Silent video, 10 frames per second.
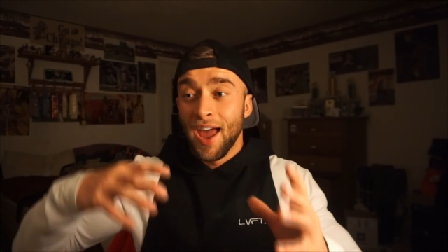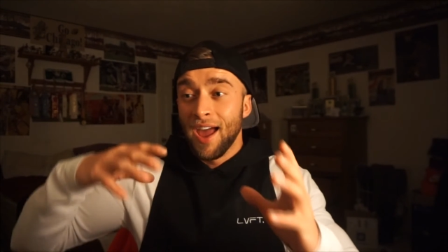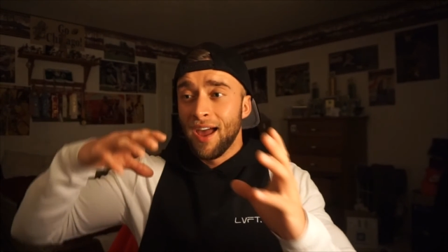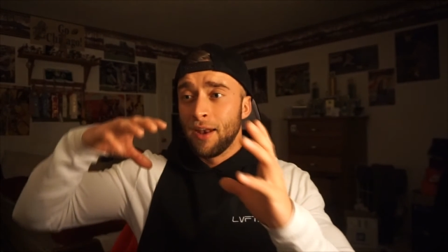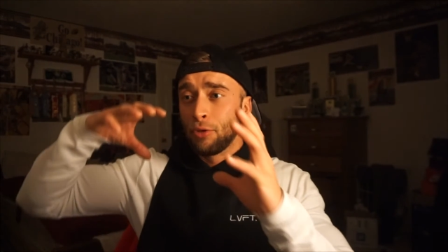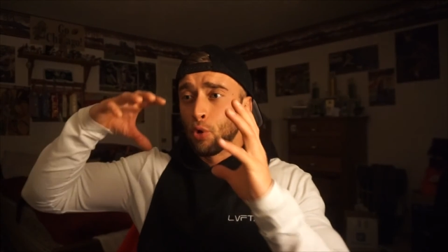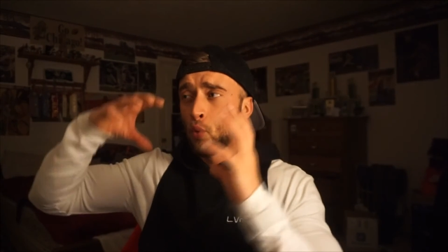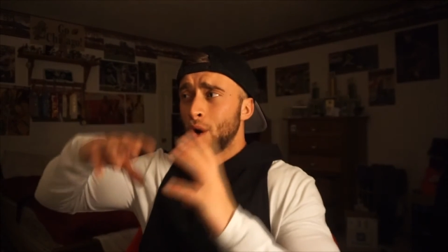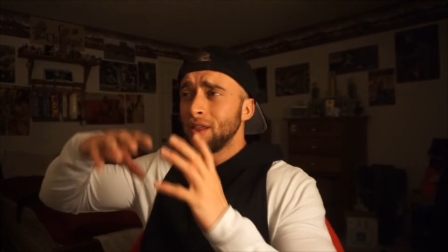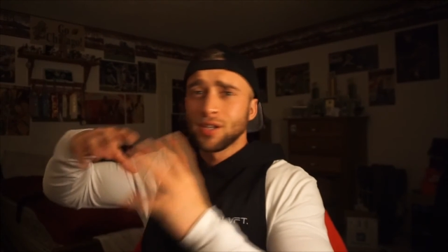And the
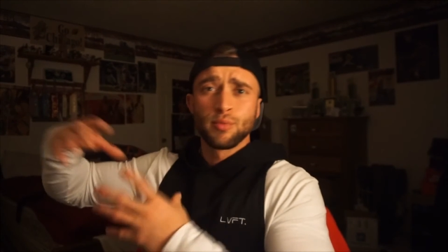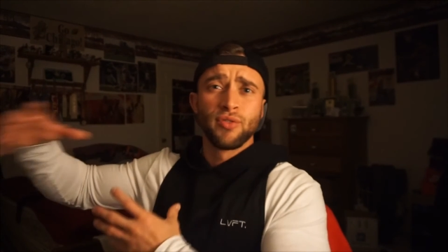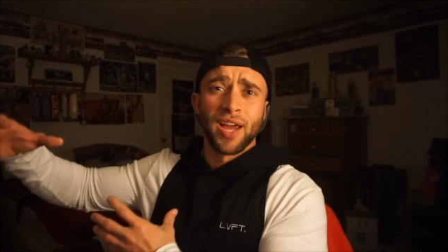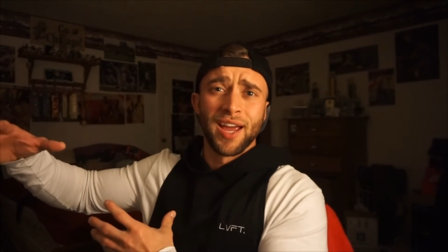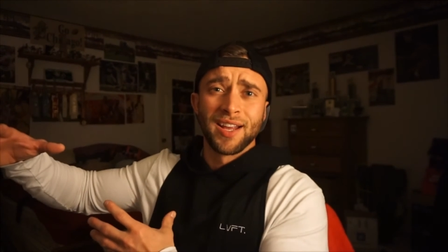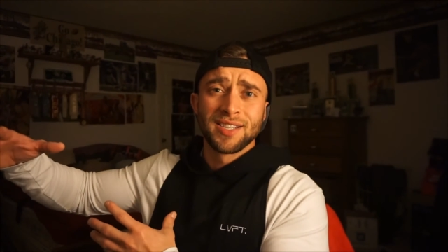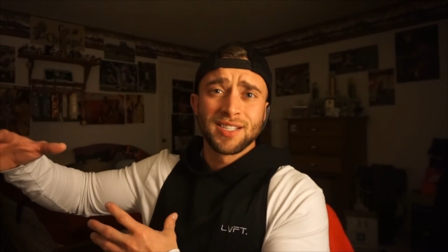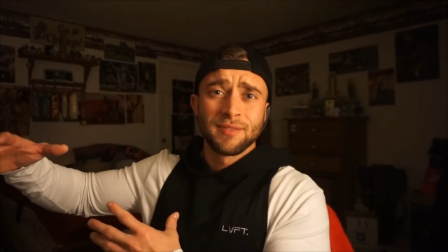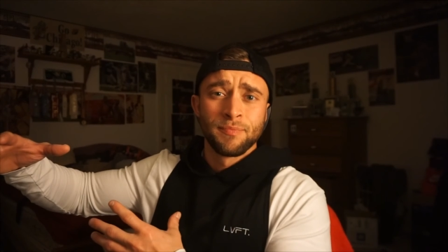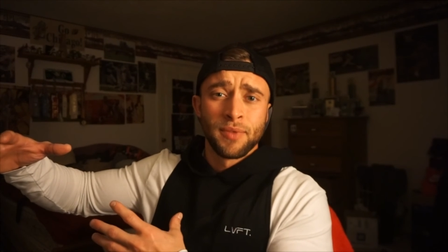way this movie
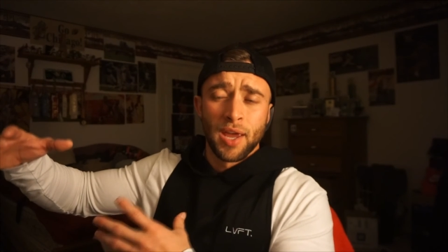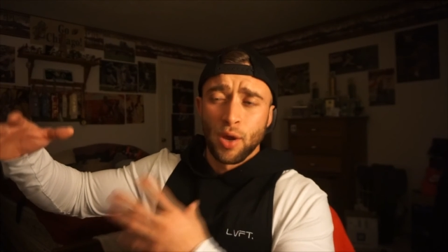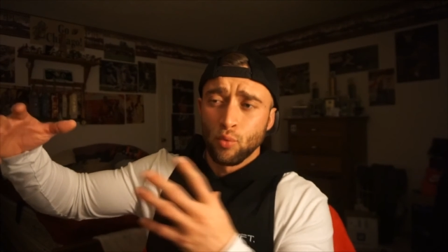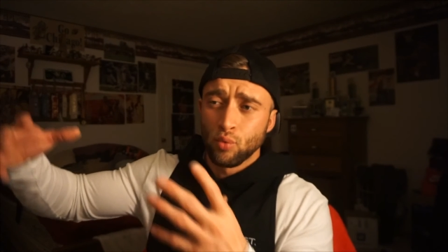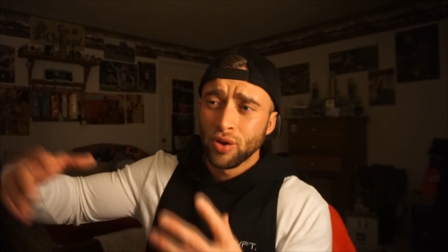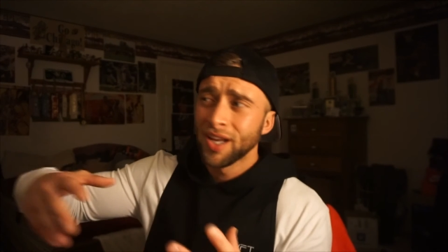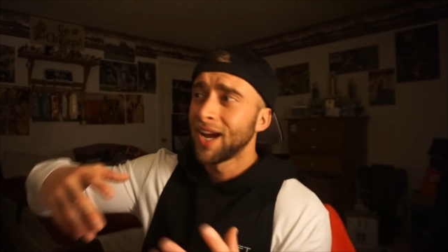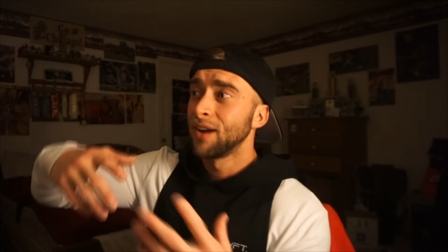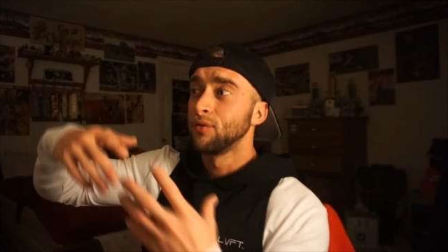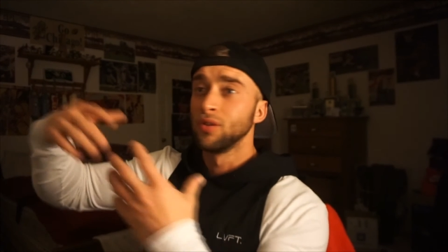ends, it really
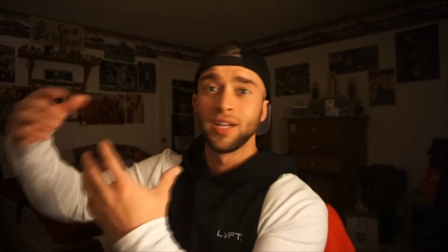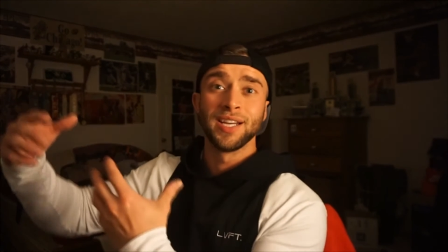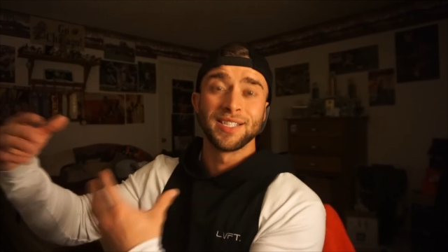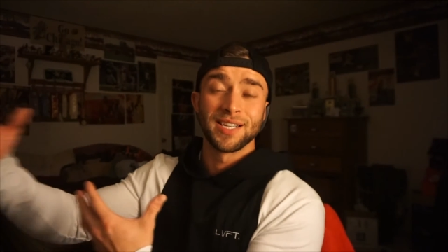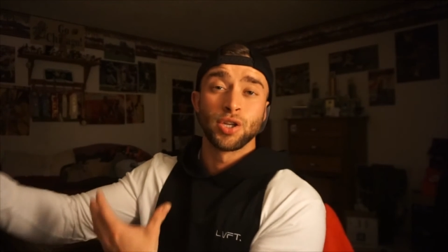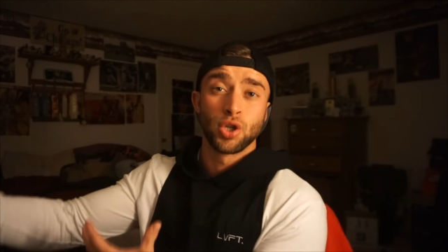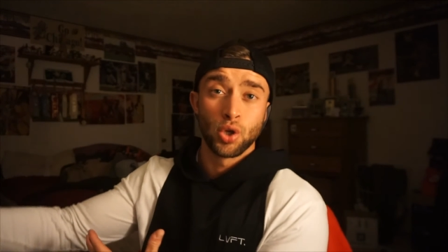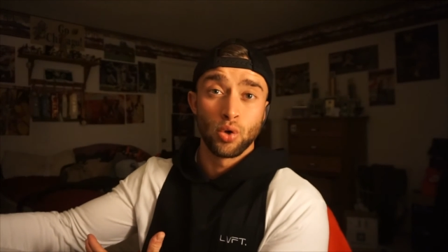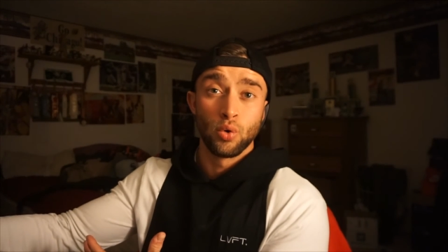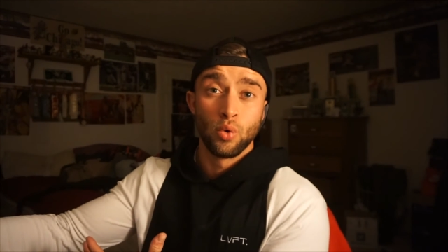kind of leads
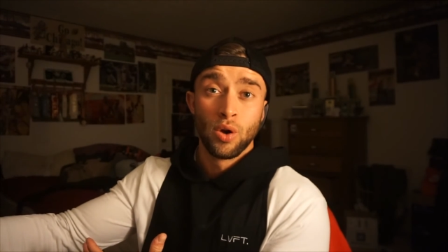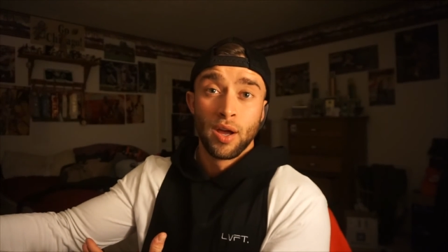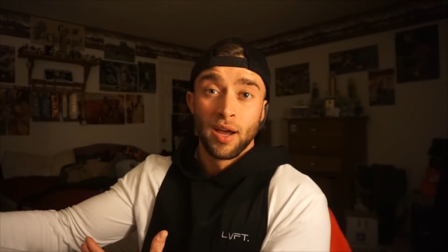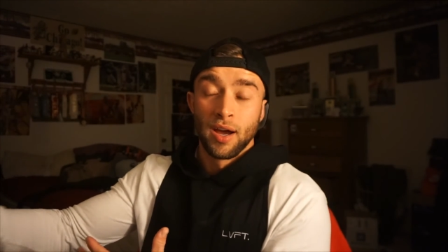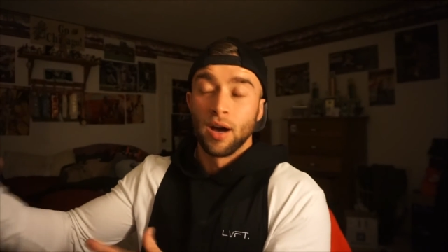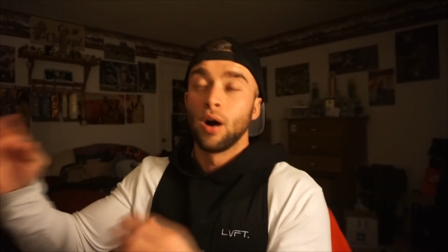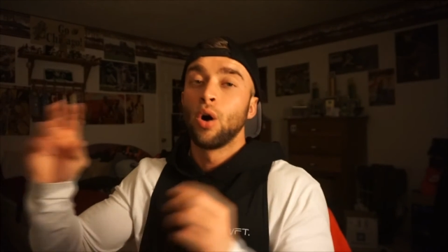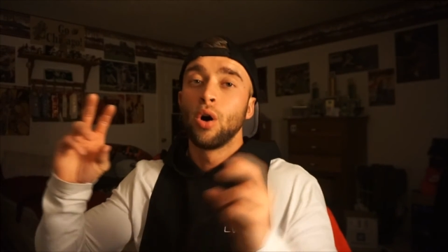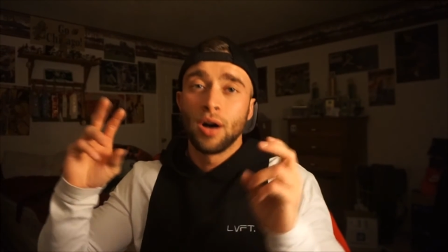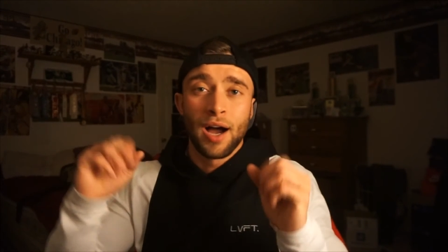into,
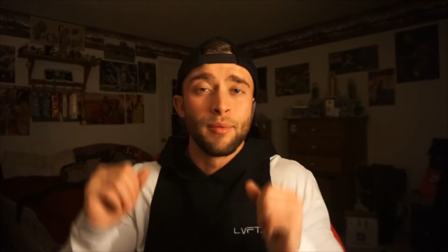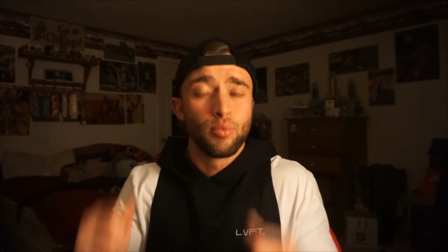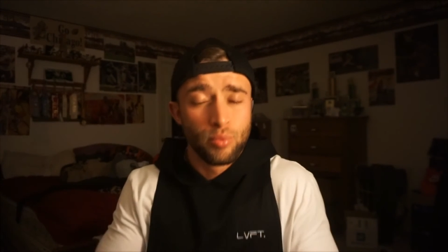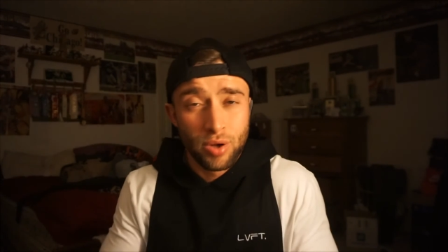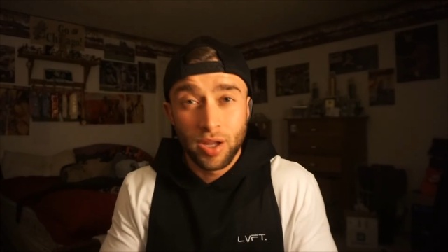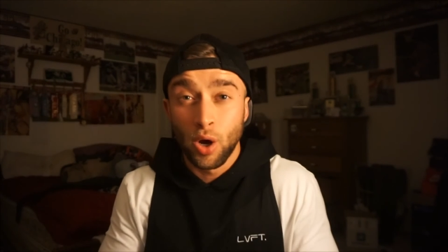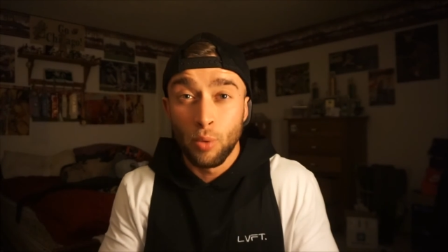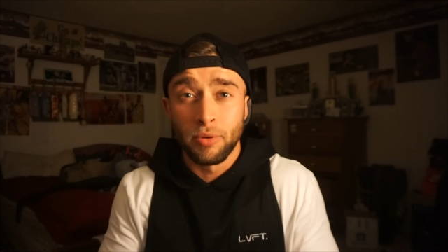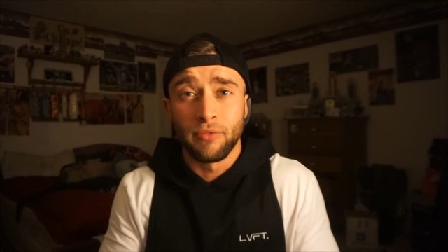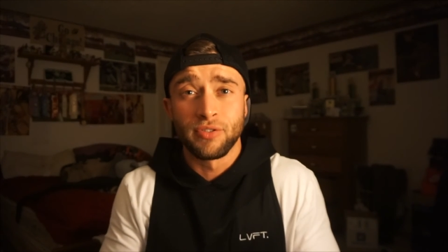I'm really
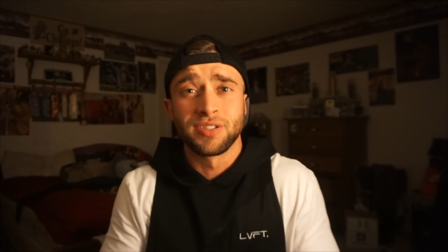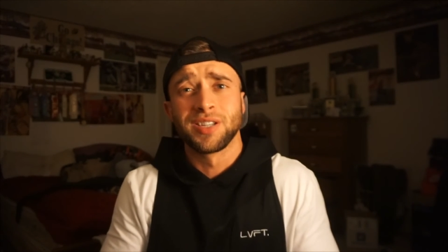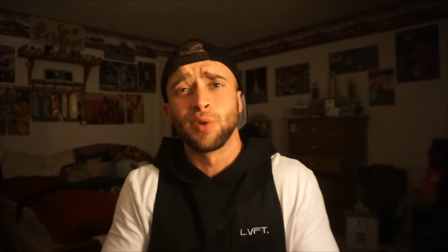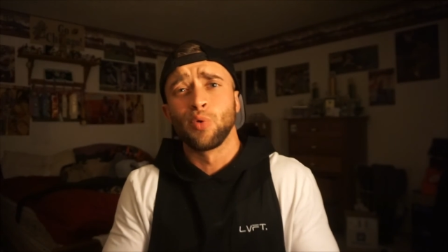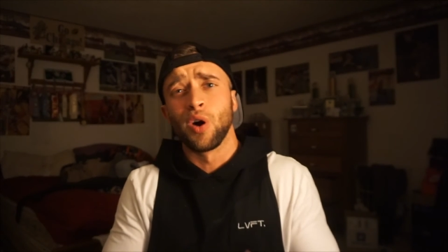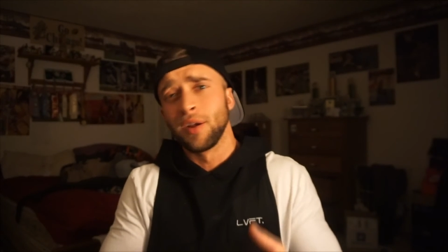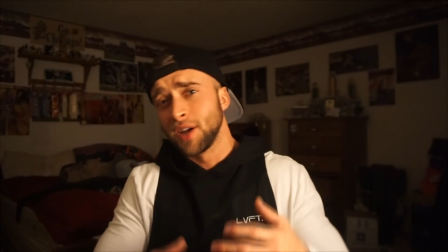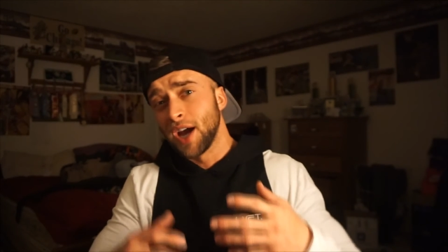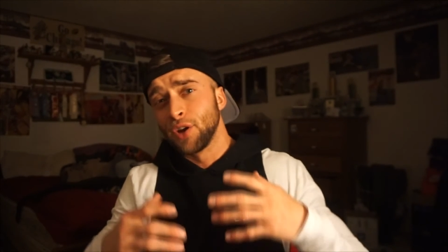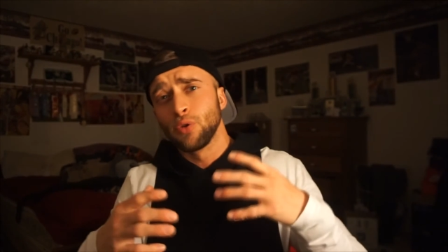hoping for a sequel.
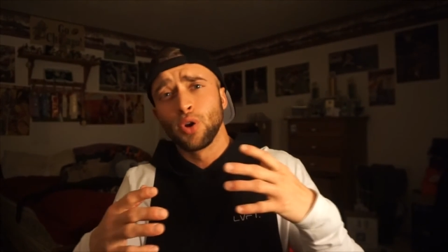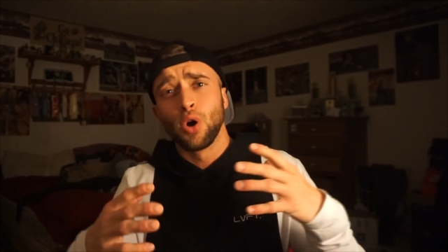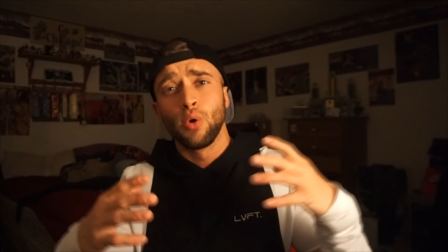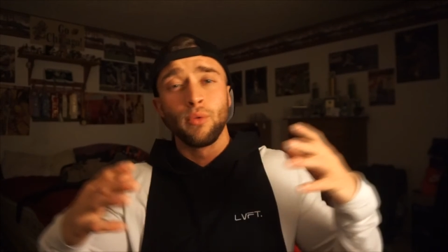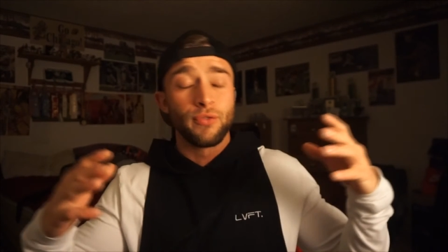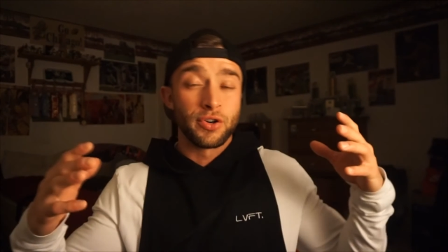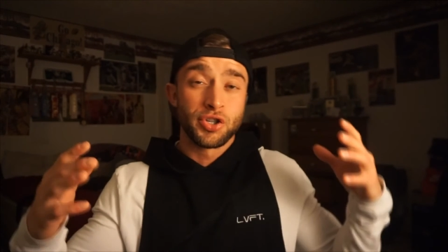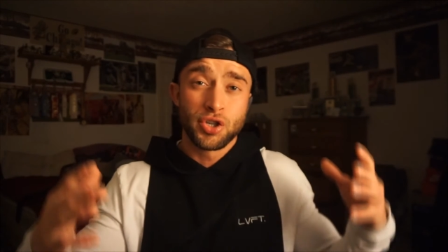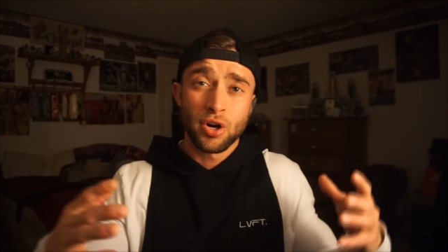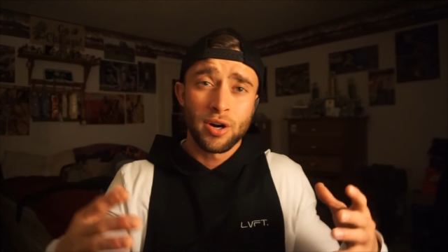I don't know for
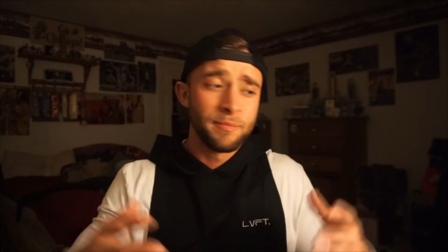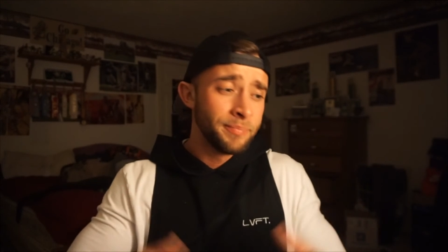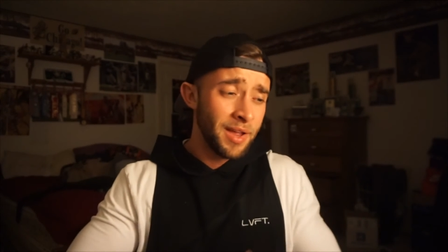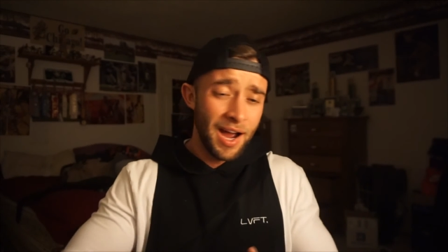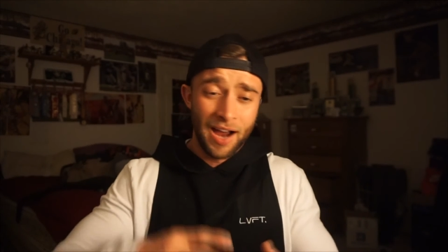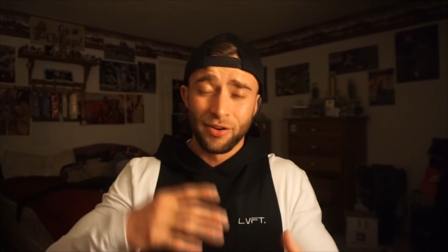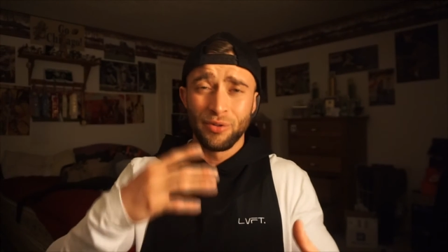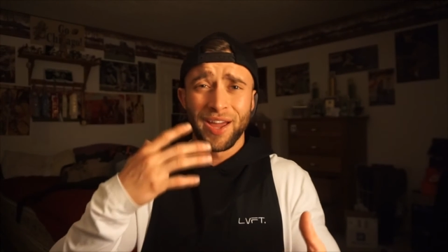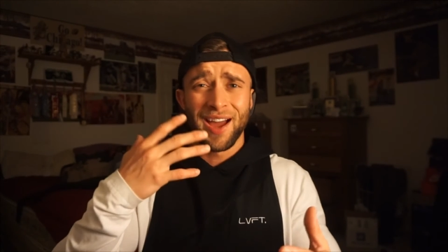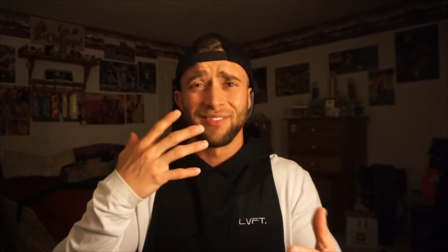sure. I know
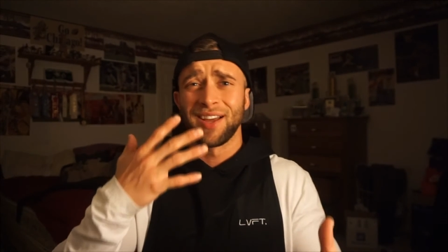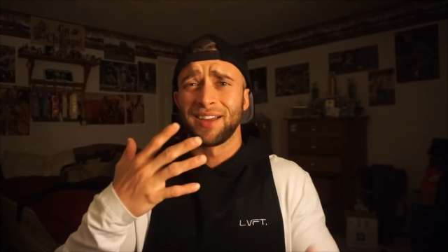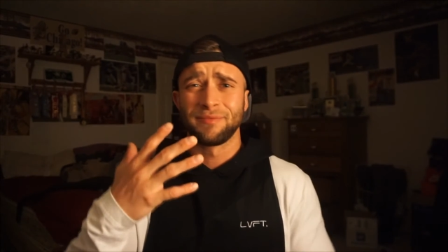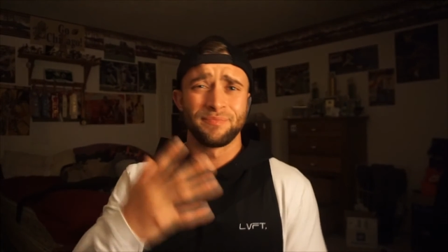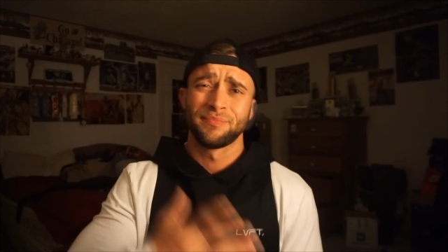they have like